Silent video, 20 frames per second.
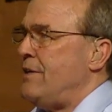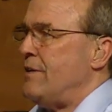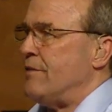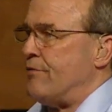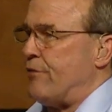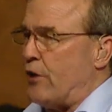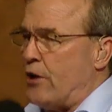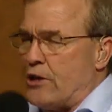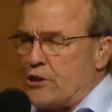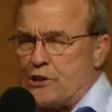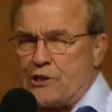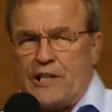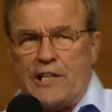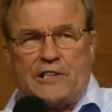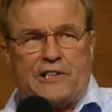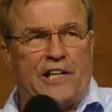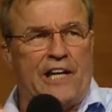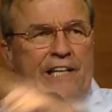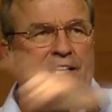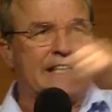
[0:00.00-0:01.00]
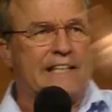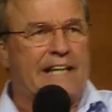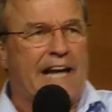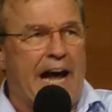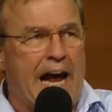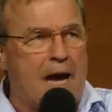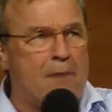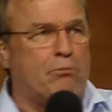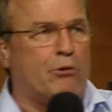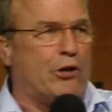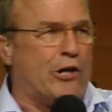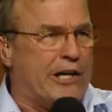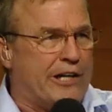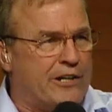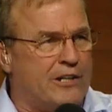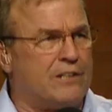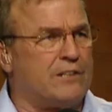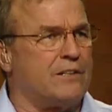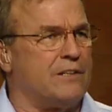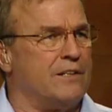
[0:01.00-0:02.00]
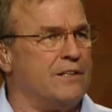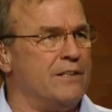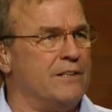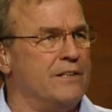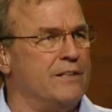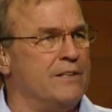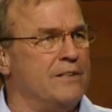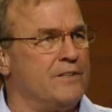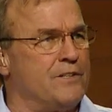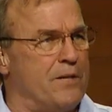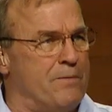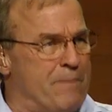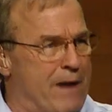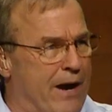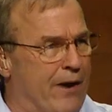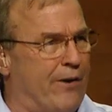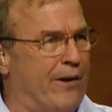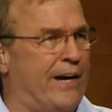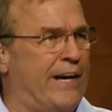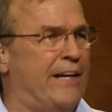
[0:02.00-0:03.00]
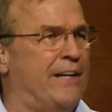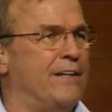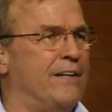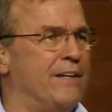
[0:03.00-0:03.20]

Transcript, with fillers: First, he sent Gabriel to Mary.